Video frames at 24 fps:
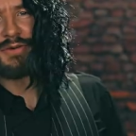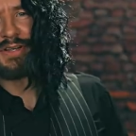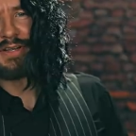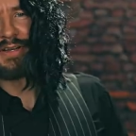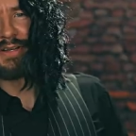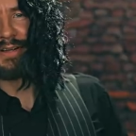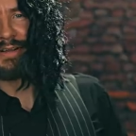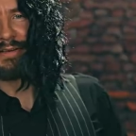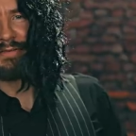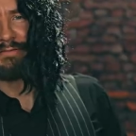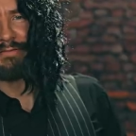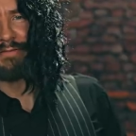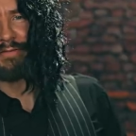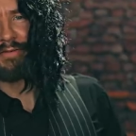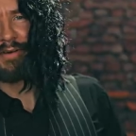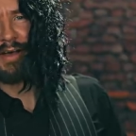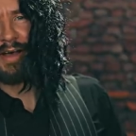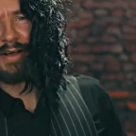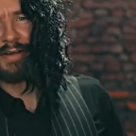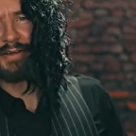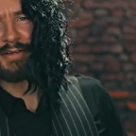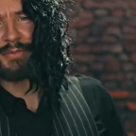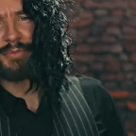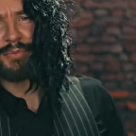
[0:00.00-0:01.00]
did in
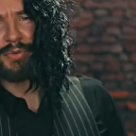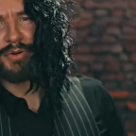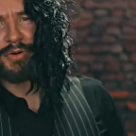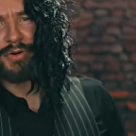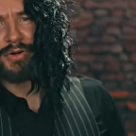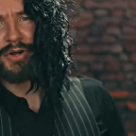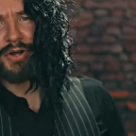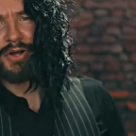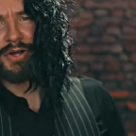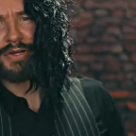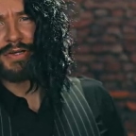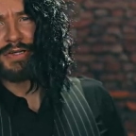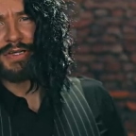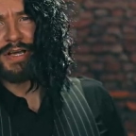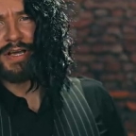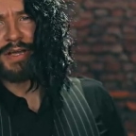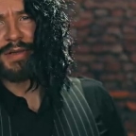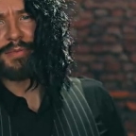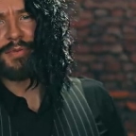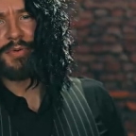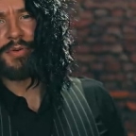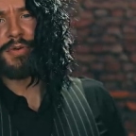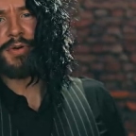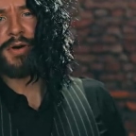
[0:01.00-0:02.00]
fact book a
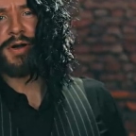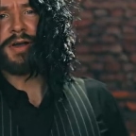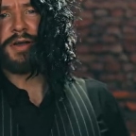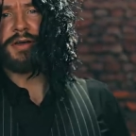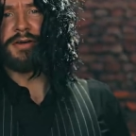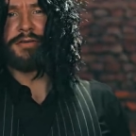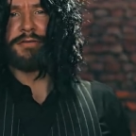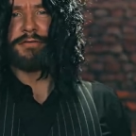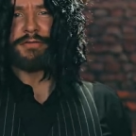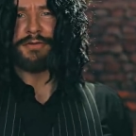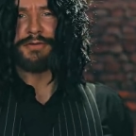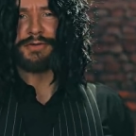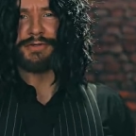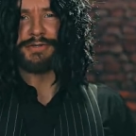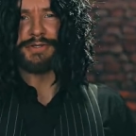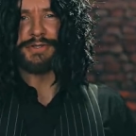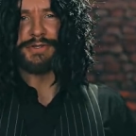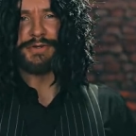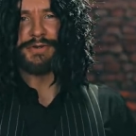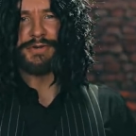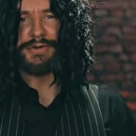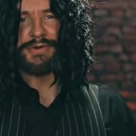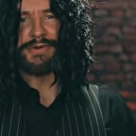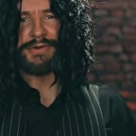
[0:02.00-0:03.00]
table for
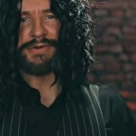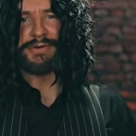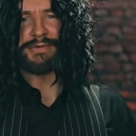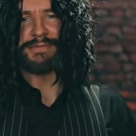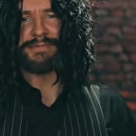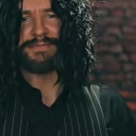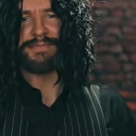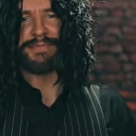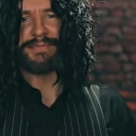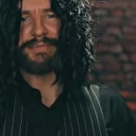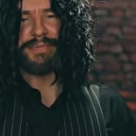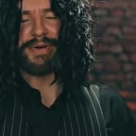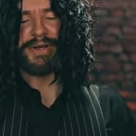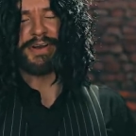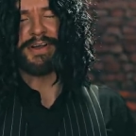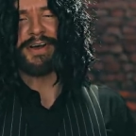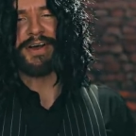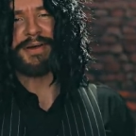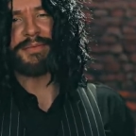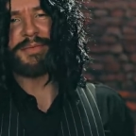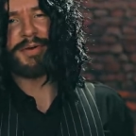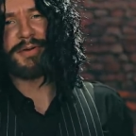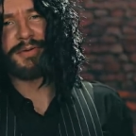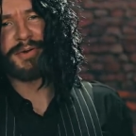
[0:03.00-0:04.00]
two, but
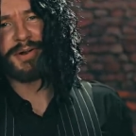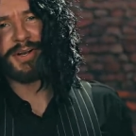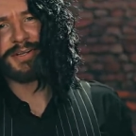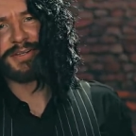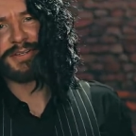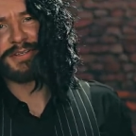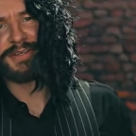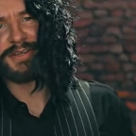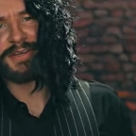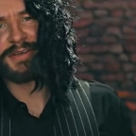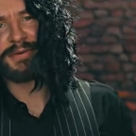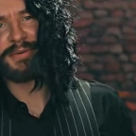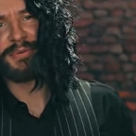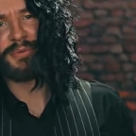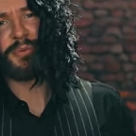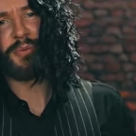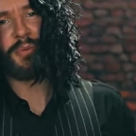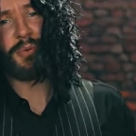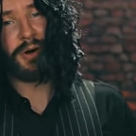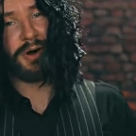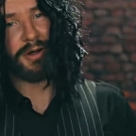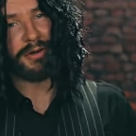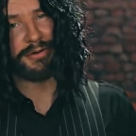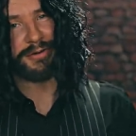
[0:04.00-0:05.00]
I'm only seeing
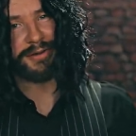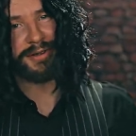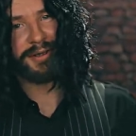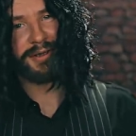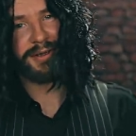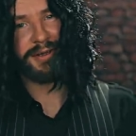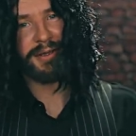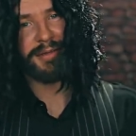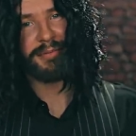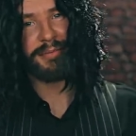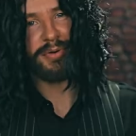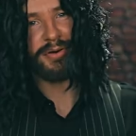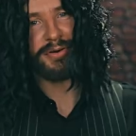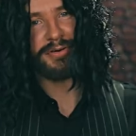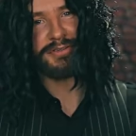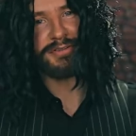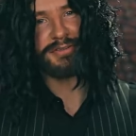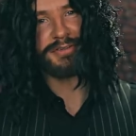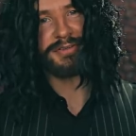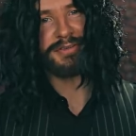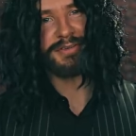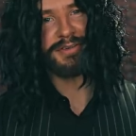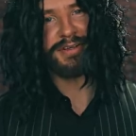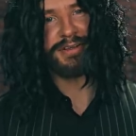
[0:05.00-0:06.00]
one
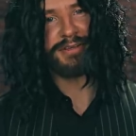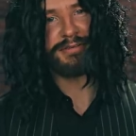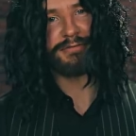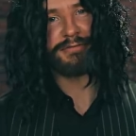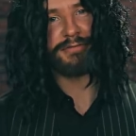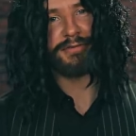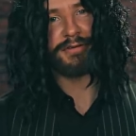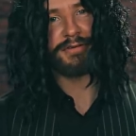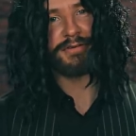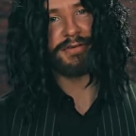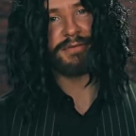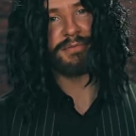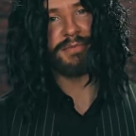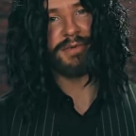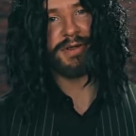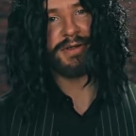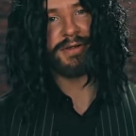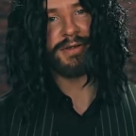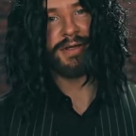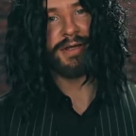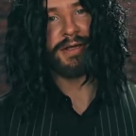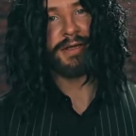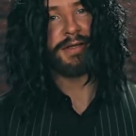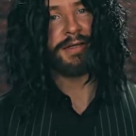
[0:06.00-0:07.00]
person in front of
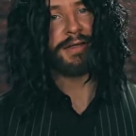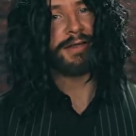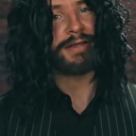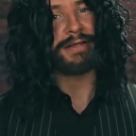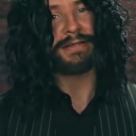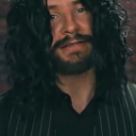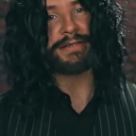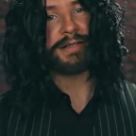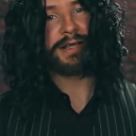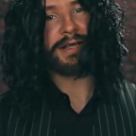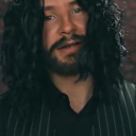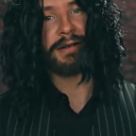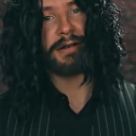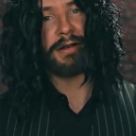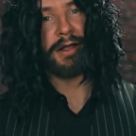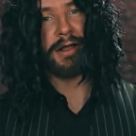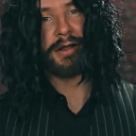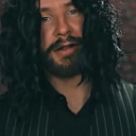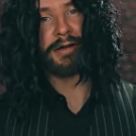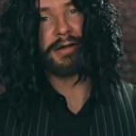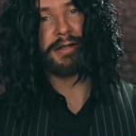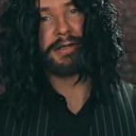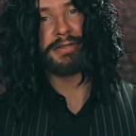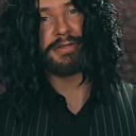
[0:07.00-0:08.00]
me. Is that
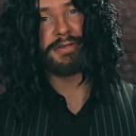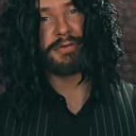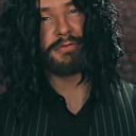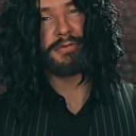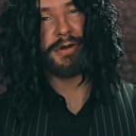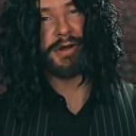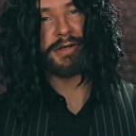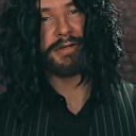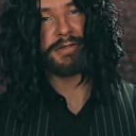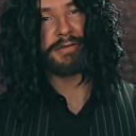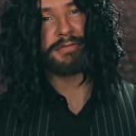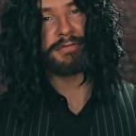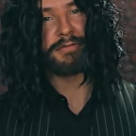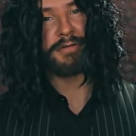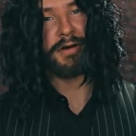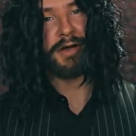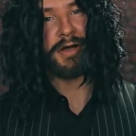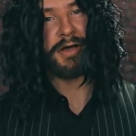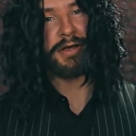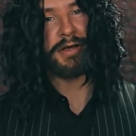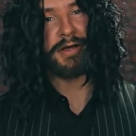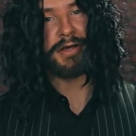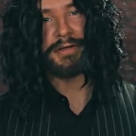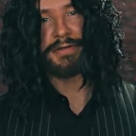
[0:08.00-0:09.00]
likely to
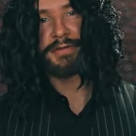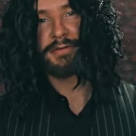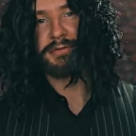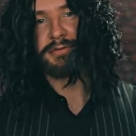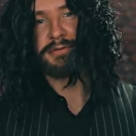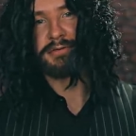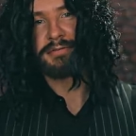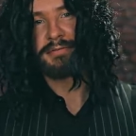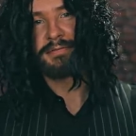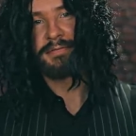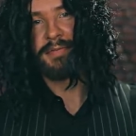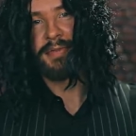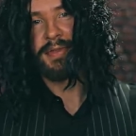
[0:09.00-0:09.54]
rectify at all?